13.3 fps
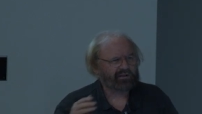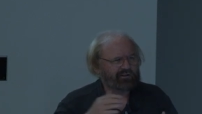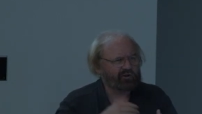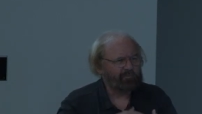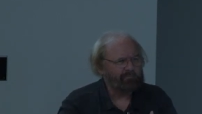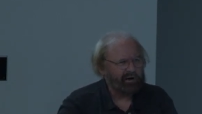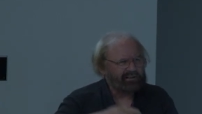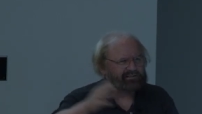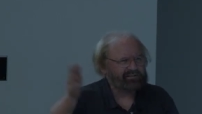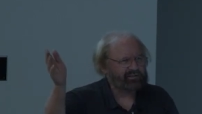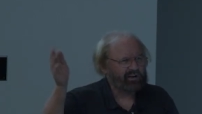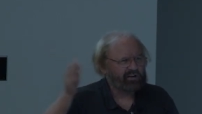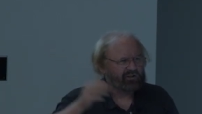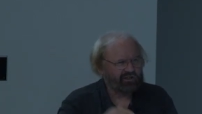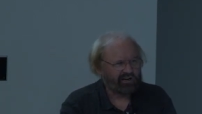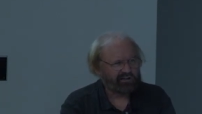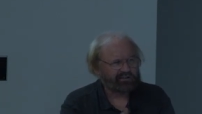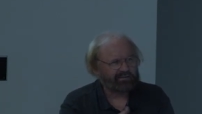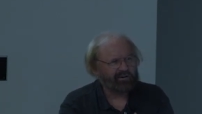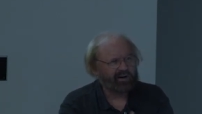They do bus
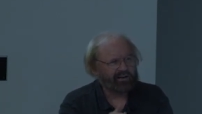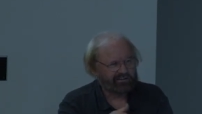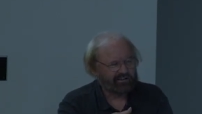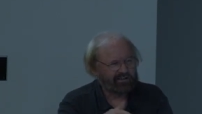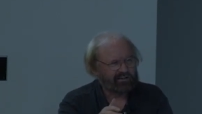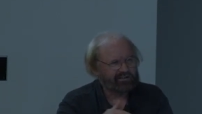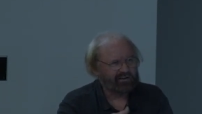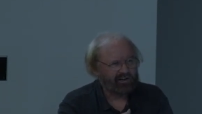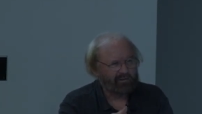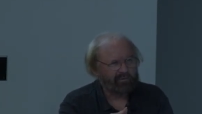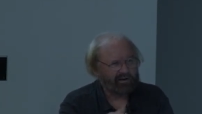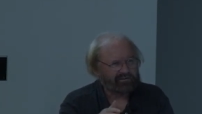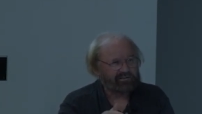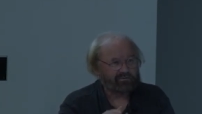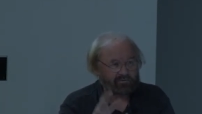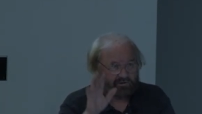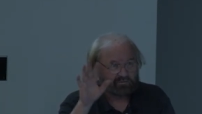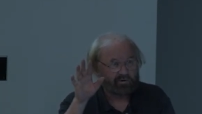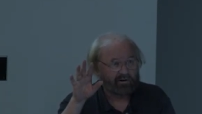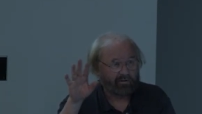checks of IDs on the buses,
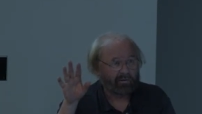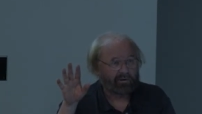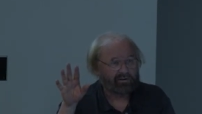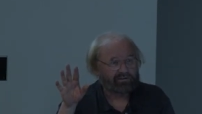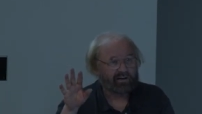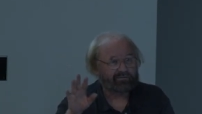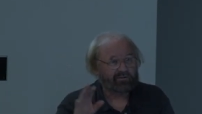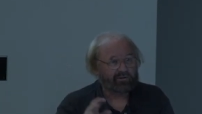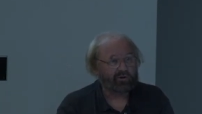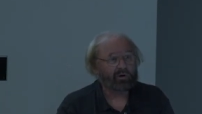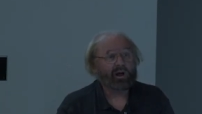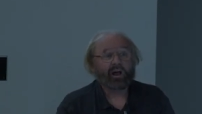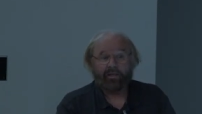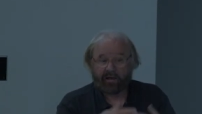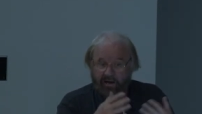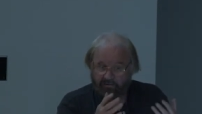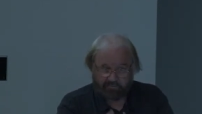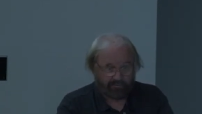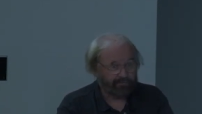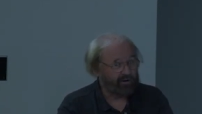which is one of the things they have to do. They
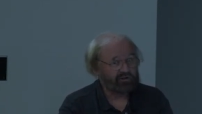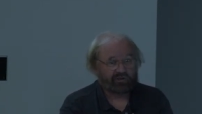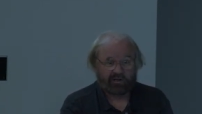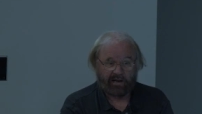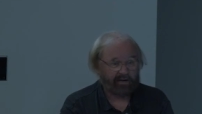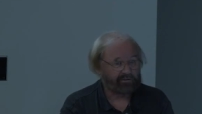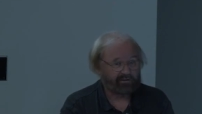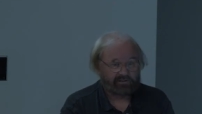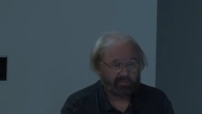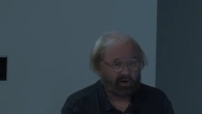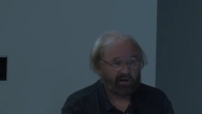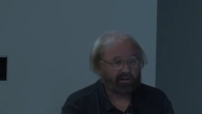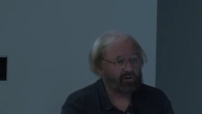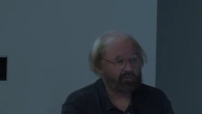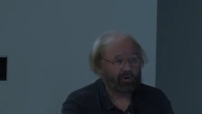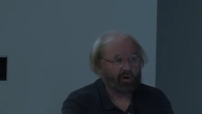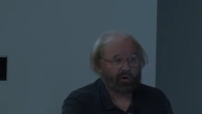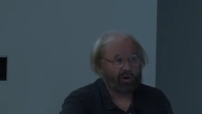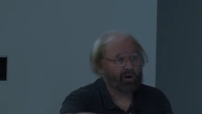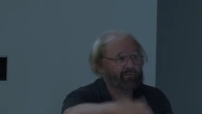have professional actors playing the
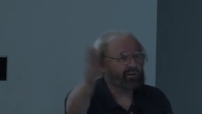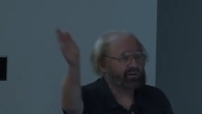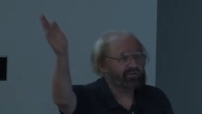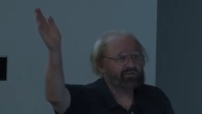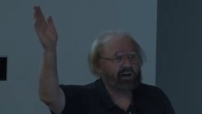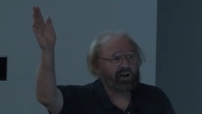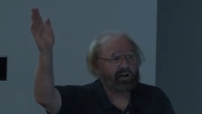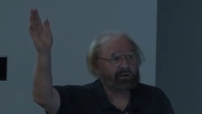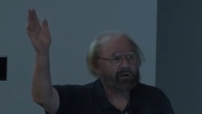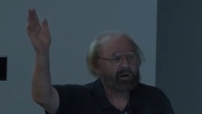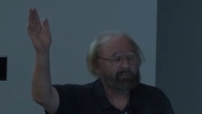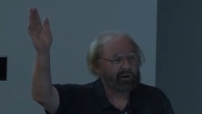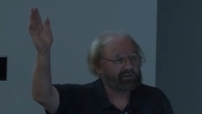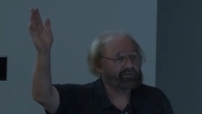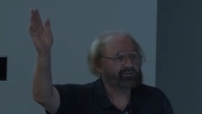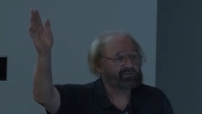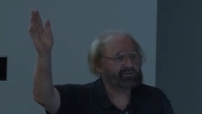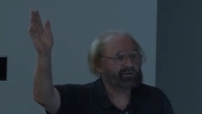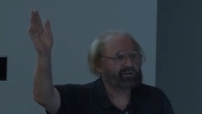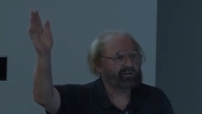role of the entire
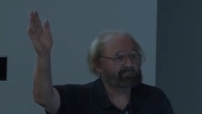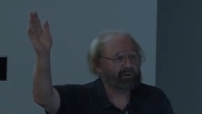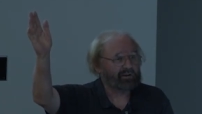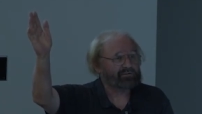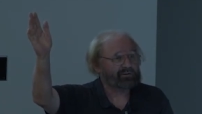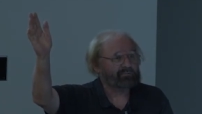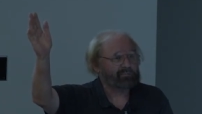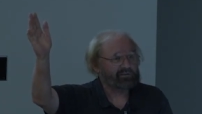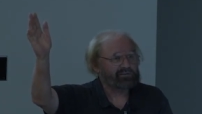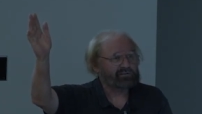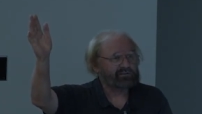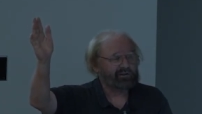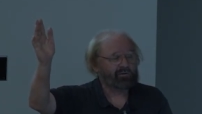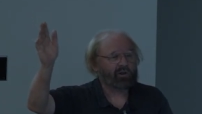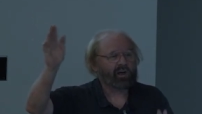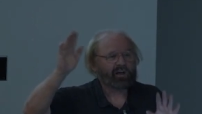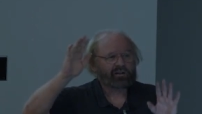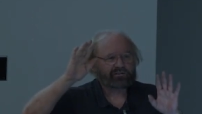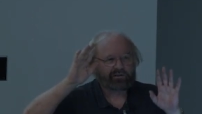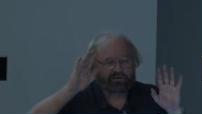passengers in the bus, buses and so forth.
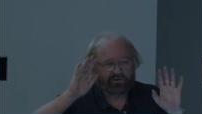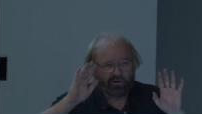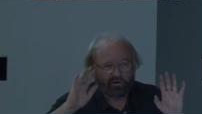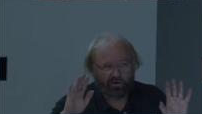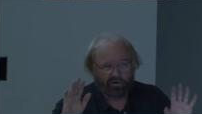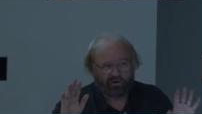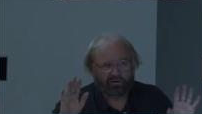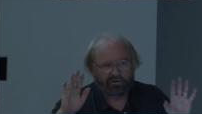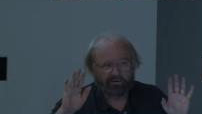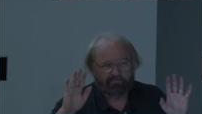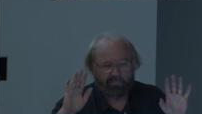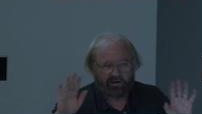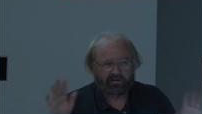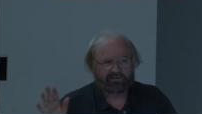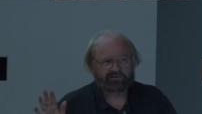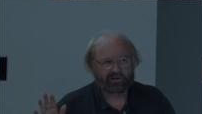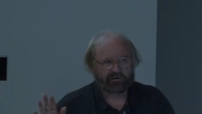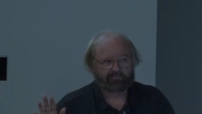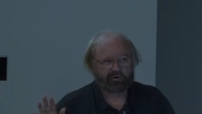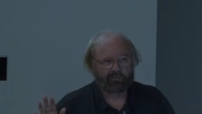So it's all, money is
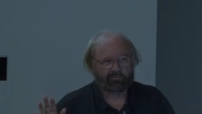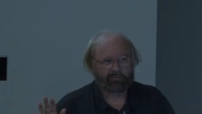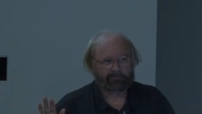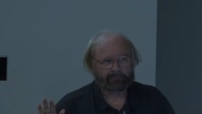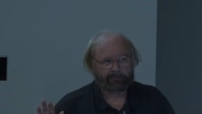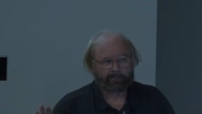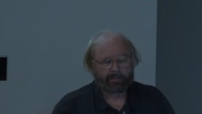not a problem.